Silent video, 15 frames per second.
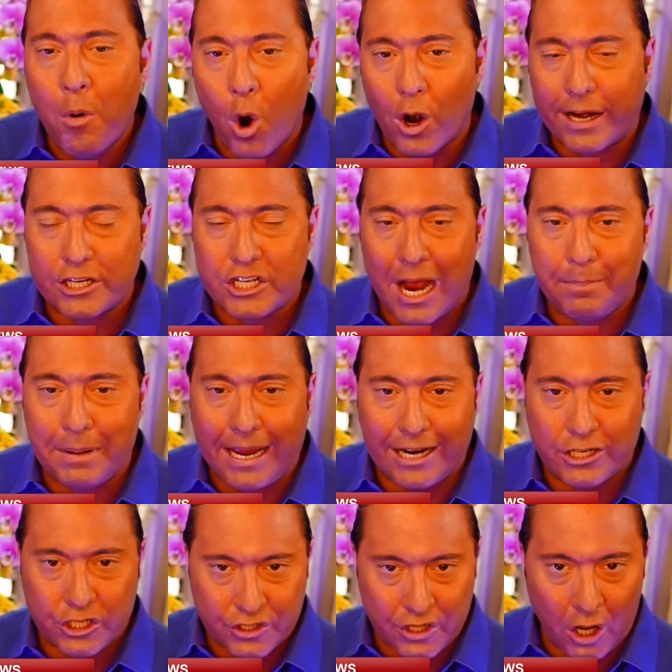Mortgage
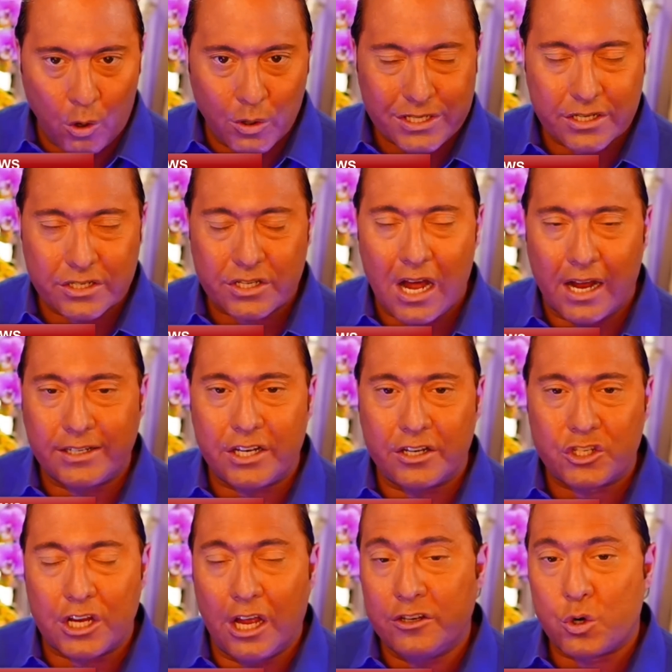applications, the lowest since nine,
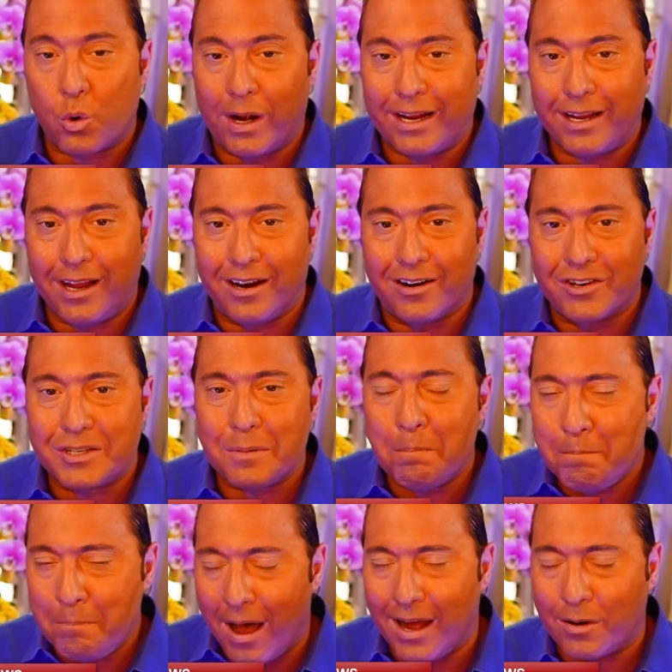in 20 years.
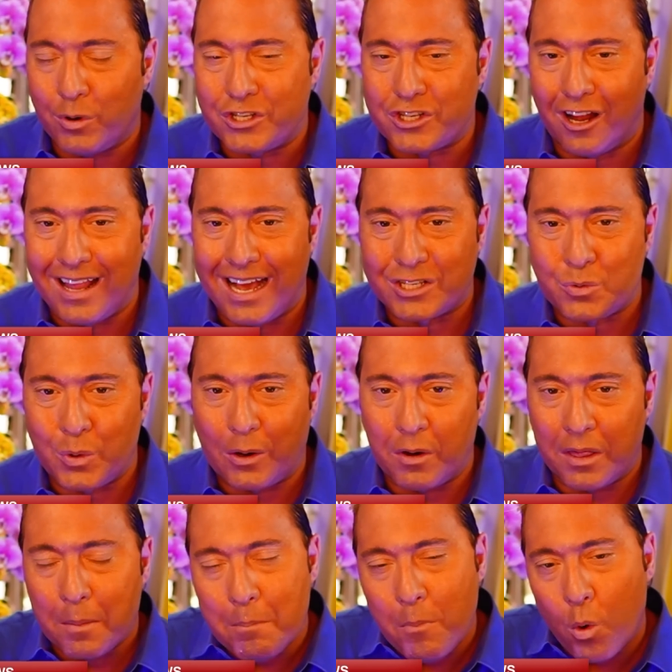But we saw last
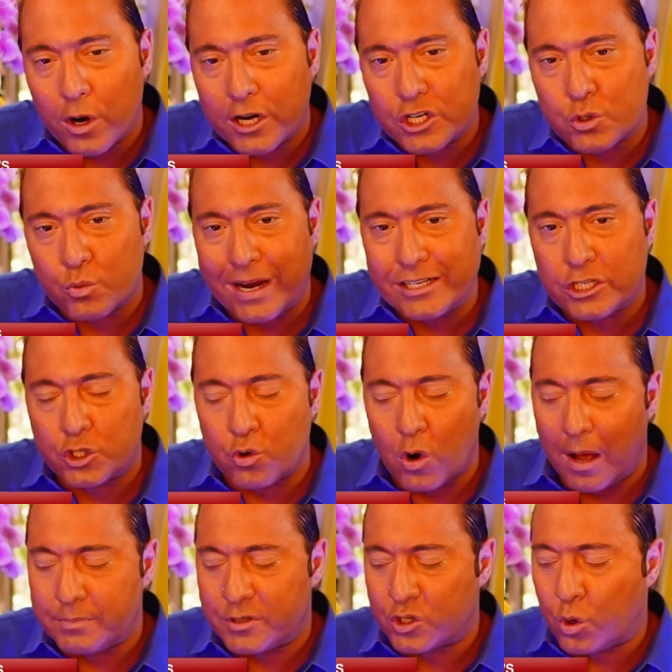week when the mortgage rates
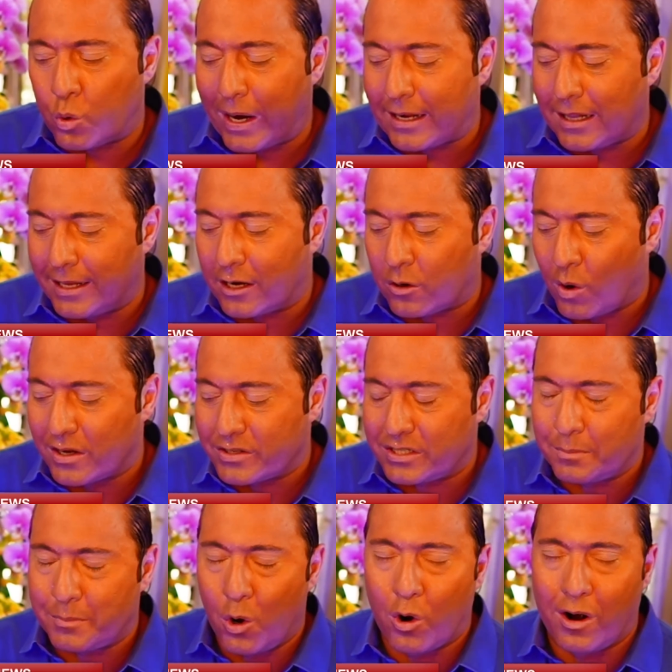drops quickly
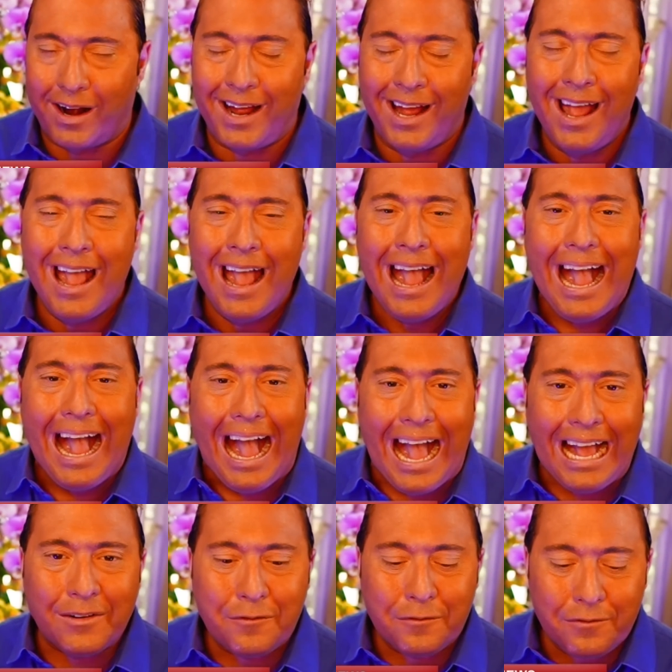across the board.
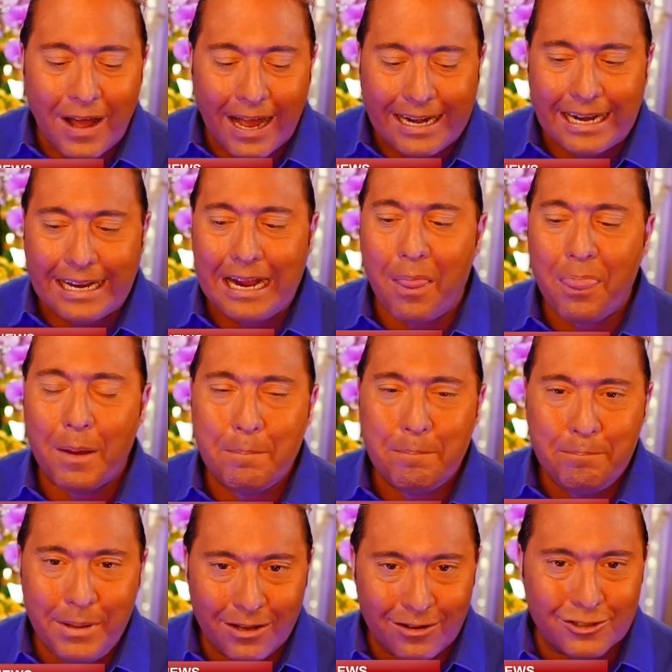And finally, the
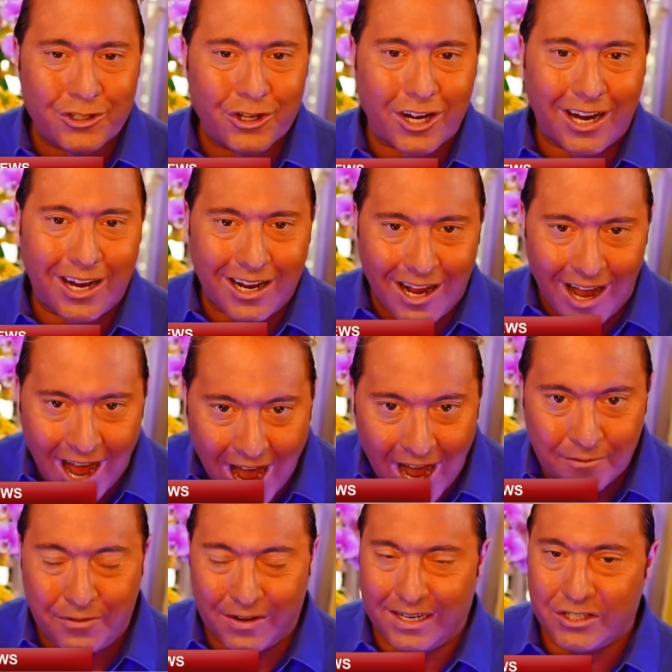builder
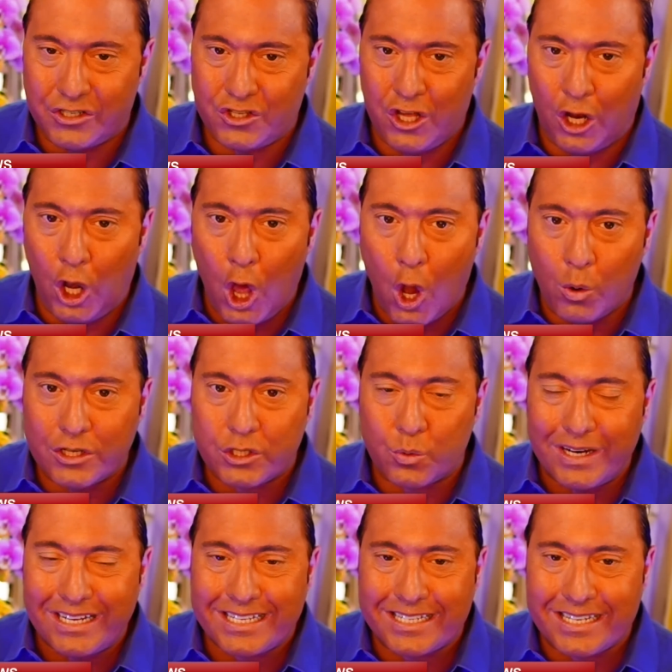confidence, the
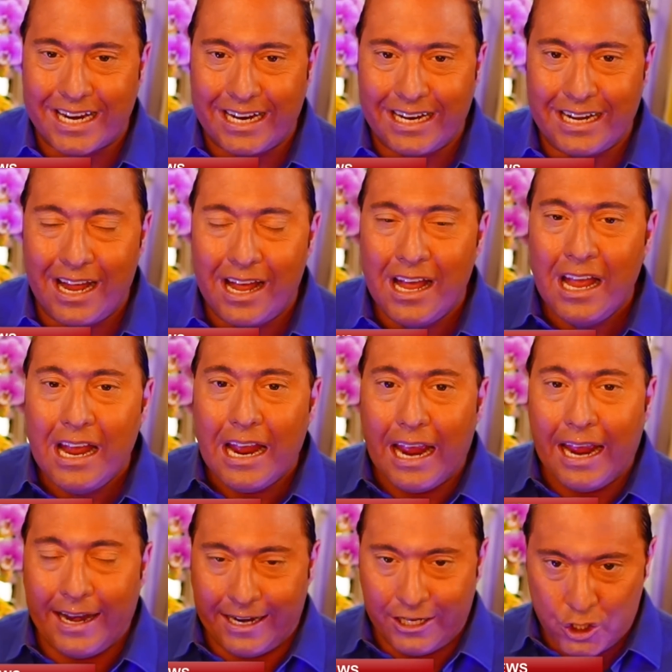lowest we've seen
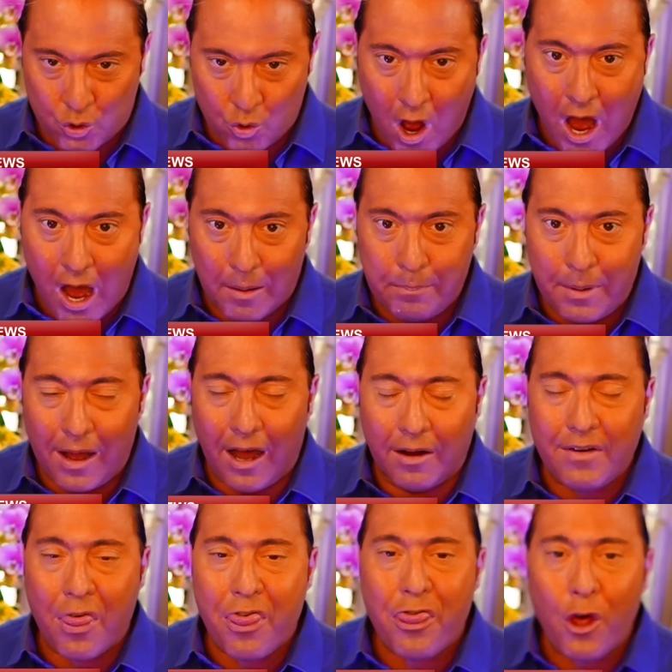in a drop
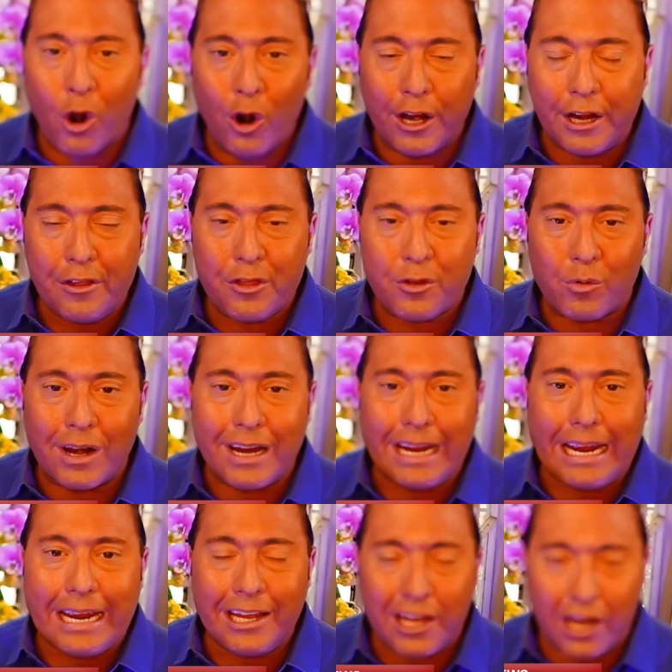of a
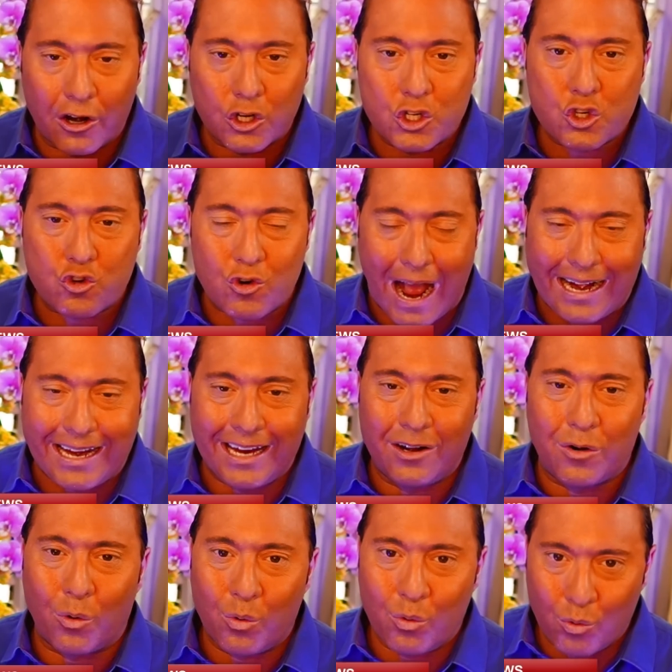33 year
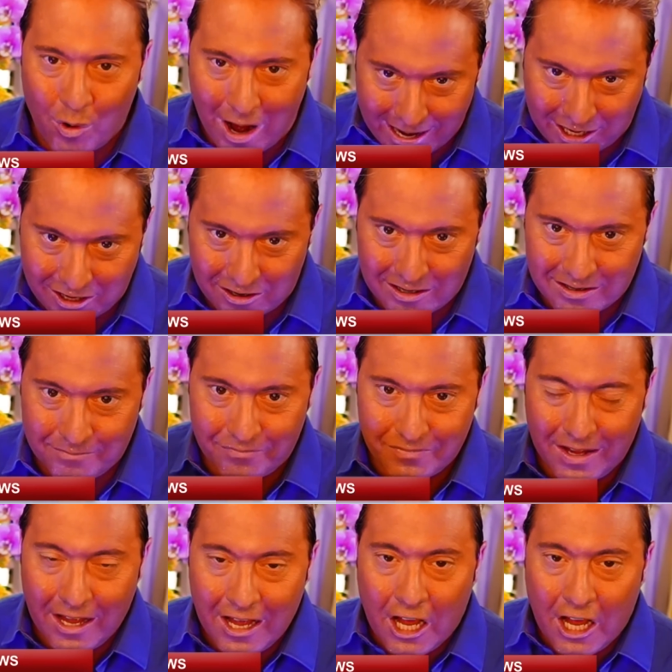tracking record.